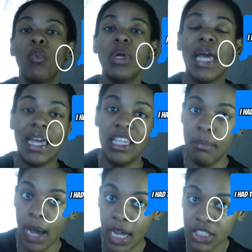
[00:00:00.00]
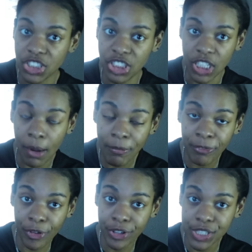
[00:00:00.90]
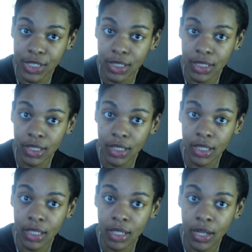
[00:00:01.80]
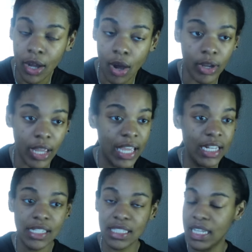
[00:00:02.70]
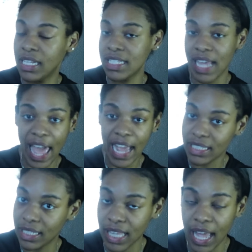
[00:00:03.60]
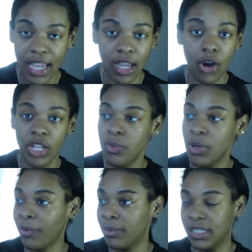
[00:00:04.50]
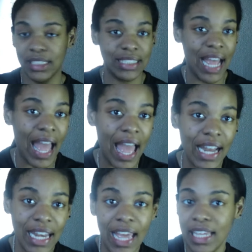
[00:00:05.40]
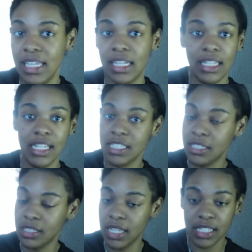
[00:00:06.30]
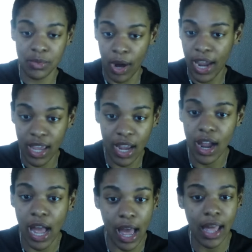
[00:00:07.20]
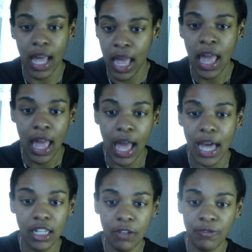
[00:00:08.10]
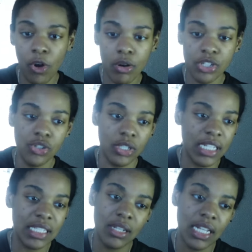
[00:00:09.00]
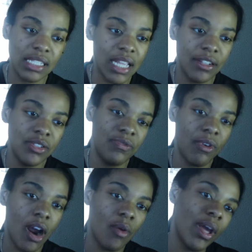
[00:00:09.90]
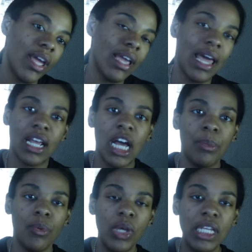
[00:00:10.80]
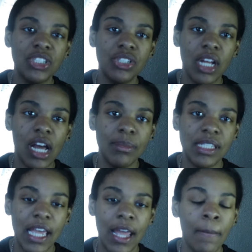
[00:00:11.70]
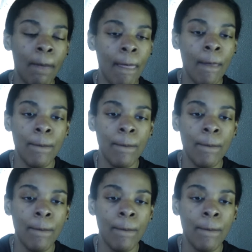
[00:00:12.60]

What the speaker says: We got Iman Shumpert. Okay, he just getting his acting thing on. He went from the shy, now he in this right here. I look forward to it. That's not too far away. Got a couple weeks, you know what I'm saying?